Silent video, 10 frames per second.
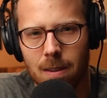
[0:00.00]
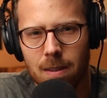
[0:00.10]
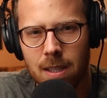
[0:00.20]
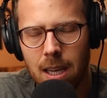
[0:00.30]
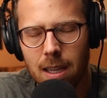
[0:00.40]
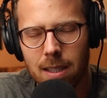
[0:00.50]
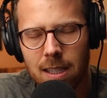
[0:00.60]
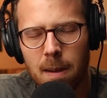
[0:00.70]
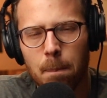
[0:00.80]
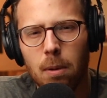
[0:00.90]
See it
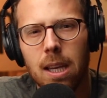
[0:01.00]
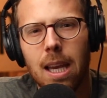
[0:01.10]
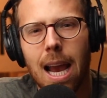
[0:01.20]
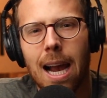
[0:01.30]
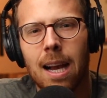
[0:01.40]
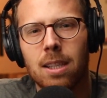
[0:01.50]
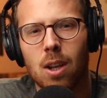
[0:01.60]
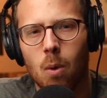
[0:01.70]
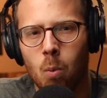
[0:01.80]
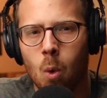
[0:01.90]
simply as
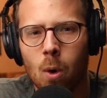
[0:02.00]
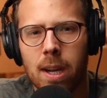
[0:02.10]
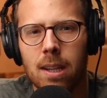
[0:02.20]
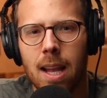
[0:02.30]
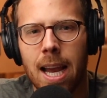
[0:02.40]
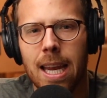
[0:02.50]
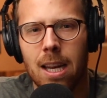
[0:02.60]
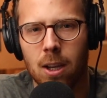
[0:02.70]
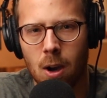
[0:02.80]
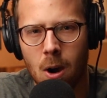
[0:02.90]
a warning light
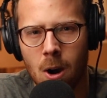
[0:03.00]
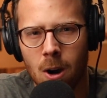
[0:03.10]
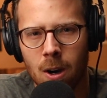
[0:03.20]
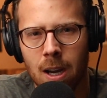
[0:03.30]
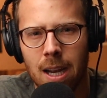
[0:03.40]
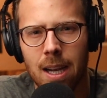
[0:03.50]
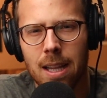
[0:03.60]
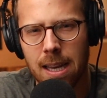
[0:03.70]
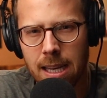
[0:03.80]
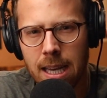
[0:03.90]
in a car
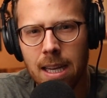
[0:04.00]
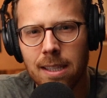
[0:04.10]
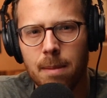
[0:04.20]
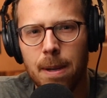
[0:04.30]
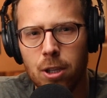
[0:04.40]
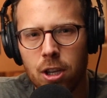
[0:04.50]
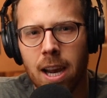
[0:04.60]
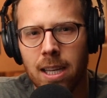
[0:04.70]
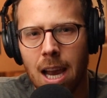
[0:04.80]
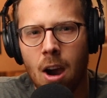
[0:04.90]
that needs to be
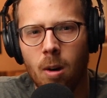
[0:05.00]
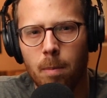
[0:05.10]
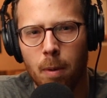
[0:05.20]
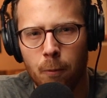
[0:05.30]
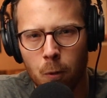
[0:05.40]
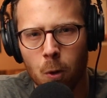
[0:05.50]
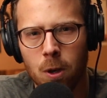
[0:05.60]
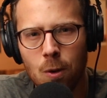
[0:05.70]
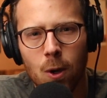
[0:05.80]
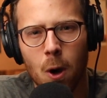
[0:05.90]
checked out before
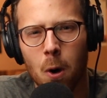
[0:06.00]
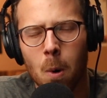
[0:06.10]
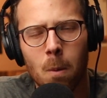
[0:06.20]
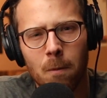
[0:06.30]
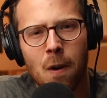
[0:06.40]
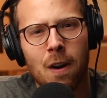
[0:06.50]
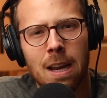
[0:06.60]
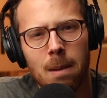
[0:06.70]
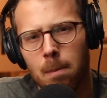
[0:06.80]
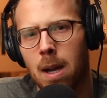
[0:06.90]
you go
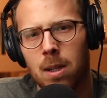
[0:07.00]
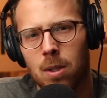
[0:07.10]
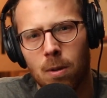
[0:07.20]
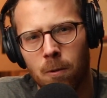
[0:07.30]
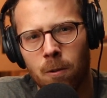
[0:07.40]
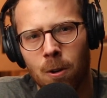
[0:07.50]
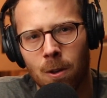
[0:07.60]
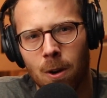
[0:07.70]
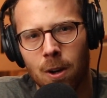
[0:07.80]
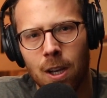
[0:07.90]
very much
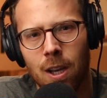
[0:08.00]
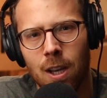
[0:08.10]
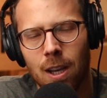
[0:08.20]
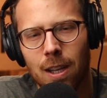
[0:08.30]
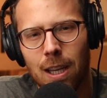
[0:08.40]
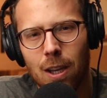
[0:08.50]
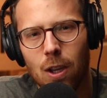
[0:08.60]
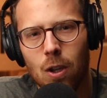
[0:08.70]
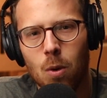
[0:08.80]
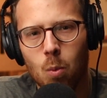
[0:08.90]
further. Like,
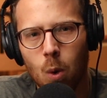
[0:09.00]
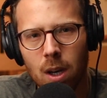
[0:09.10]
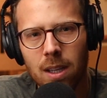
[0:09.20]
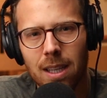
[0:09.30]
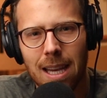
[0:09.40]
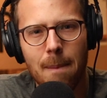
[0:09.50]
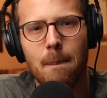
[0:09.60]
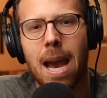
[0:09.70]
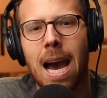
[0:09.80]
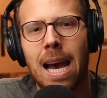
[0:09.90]
you wouldn't get
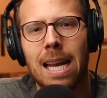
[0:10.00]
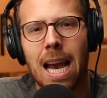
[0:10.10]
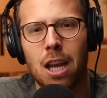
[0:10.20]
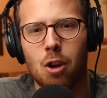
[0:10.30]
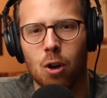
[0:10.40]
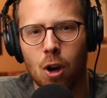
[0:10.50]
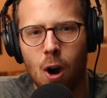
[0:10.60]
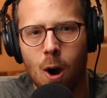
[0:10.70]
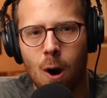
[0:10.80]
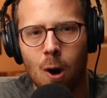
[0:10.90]
mad at your
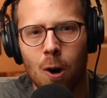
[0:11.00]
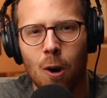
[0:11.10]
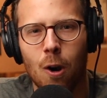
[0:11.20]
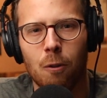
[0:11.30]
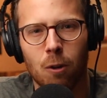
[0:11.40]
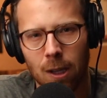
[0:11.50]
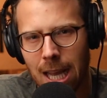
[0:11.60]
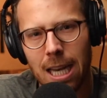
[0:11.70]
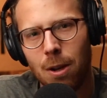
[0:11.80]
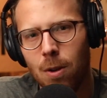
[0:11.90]
car for
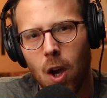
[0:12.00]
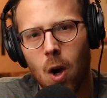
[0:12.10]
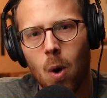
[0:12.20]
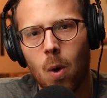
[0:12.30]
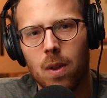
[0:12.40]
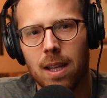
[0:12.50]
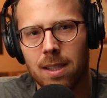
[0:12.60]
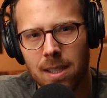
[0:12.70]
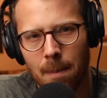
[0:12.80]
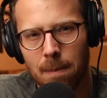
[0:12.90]
letting you know that
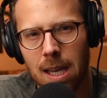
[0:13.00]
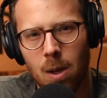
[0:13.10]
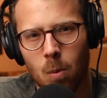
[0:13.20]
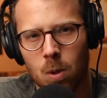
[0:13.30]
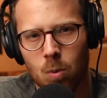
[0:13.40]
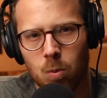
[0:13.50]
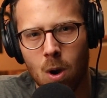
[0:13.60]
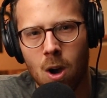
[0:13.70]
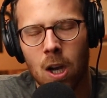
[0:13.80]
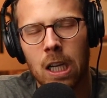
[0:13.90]
something was
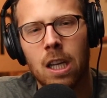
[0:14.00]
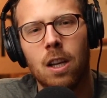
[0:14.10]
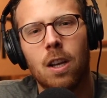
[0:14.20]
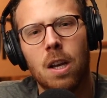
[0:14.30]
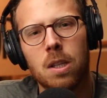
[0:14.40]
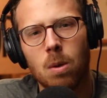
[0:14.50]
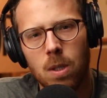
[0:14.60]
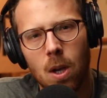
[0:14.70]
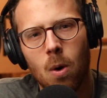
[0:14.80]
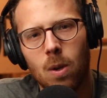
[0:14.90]
wrong. So
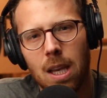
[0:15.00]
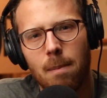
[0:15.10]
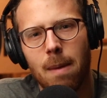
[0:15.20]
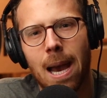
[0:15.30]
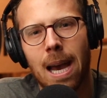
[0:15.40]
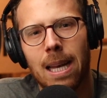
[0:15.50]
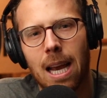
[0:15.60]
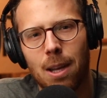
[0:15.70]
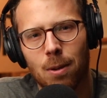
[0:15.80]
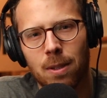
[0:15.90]
don't get mad
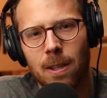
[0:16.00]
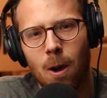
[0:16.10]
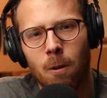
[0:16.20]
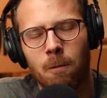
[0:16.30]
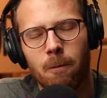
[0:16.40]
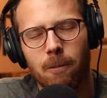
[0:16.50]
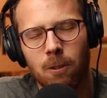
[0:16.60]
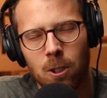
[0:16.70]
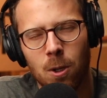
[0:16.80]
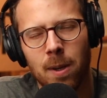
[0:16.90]
at yourself for
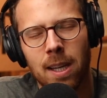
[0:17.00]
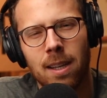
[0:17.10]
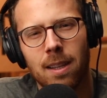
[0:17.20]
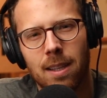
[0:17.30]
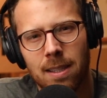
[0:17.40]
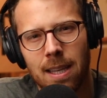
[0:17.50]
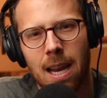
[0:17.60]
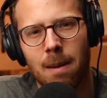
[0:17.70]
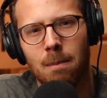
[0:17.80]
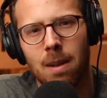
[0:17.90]
doing the
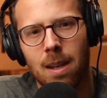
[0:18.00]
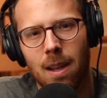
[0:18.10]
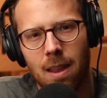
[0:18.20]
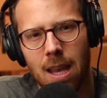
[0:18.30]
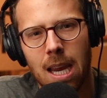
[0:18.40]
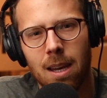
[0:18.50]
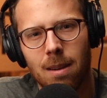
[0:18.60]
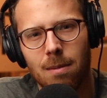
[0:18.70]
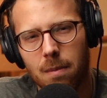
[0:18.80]
same thing.